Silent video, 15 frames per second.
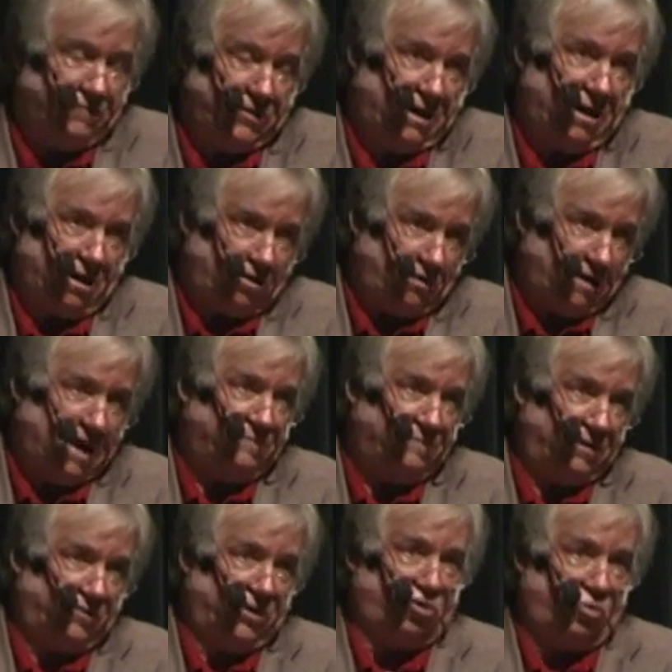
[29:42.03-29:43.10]
the aircraft
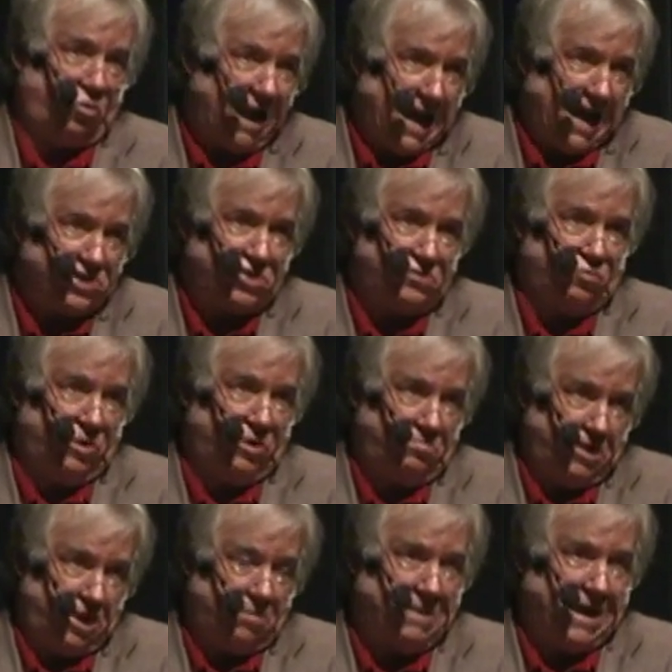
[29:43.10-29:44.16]
if it crashed would
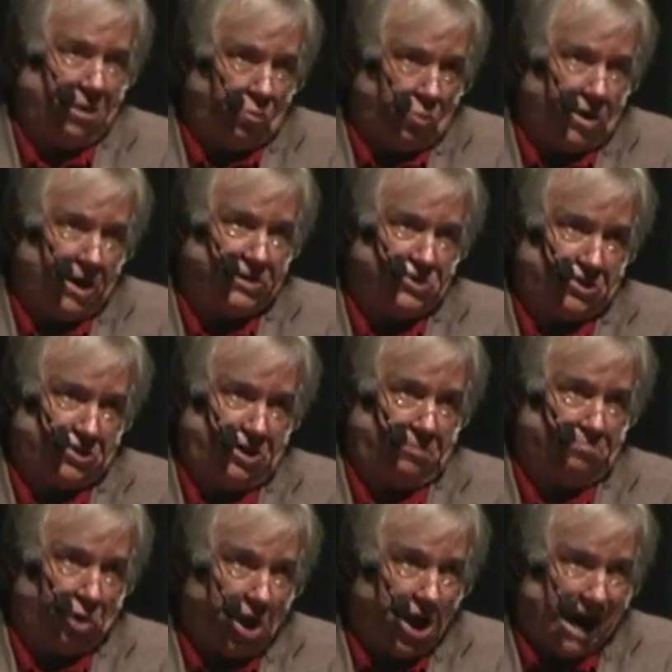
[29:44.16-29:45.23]
be about one city
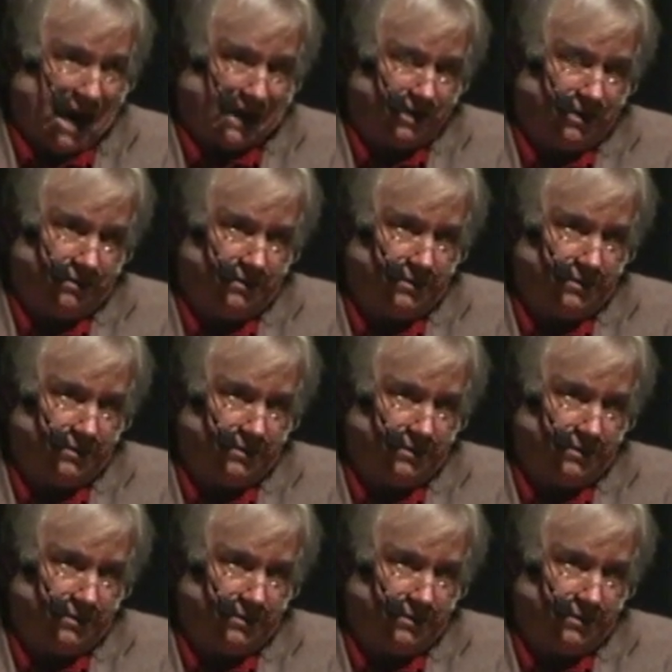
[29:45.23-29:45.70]
block.